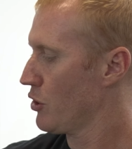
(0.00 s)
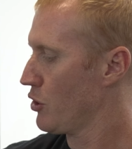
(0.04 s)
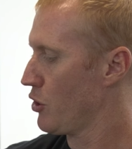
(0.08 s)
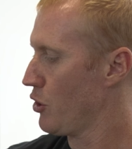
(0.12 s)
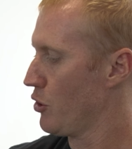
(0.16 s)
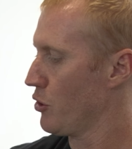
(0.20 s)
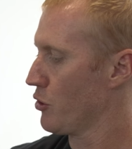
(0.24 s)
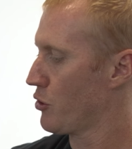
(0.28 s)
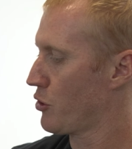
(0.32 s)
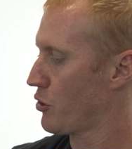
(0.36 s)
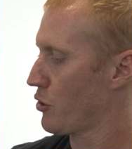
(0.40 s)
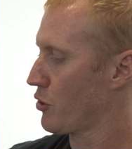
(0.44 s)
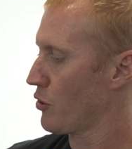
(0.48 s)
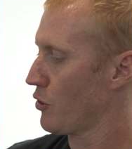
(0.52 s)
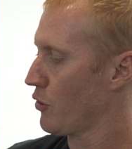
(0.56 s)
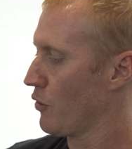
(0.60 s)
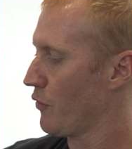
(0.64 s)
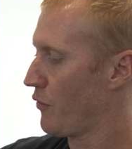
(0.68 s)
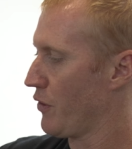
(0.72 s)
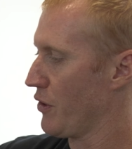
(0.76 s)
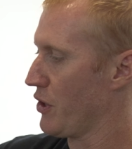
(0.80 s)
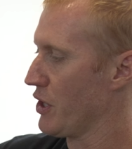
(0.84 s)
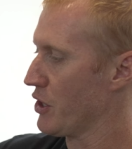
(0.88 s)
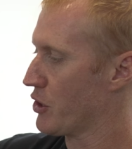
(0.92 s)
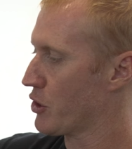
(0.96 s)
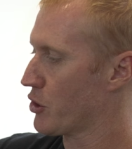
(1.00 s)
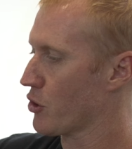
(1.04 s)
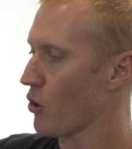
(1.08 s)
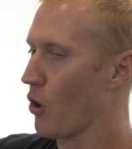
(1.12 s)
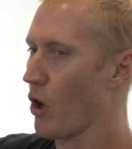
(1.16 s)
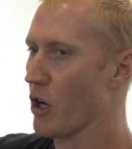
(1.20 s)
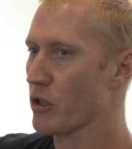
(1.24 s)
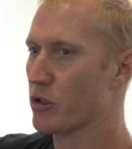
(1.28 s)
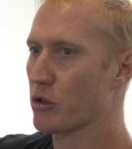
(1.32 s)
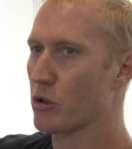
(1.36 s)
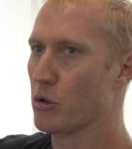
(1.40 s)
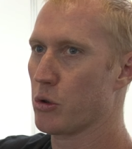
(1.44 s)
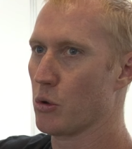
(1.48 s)
use for this
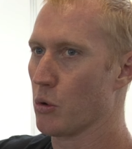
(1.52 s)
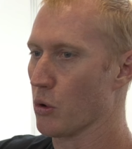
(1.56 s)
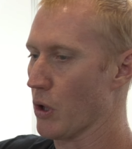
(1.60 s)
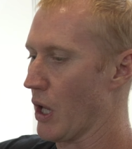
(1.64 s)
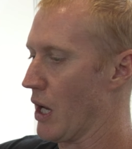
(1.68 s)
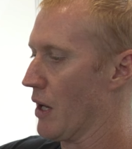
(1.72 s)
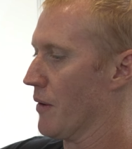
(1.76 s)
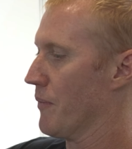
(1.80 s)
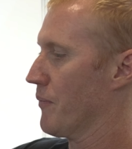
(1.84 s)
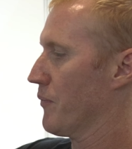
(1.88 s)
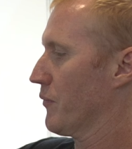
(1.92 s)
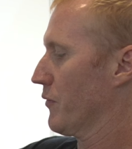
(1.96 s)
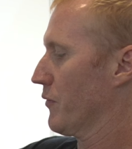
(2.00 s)
size cooler.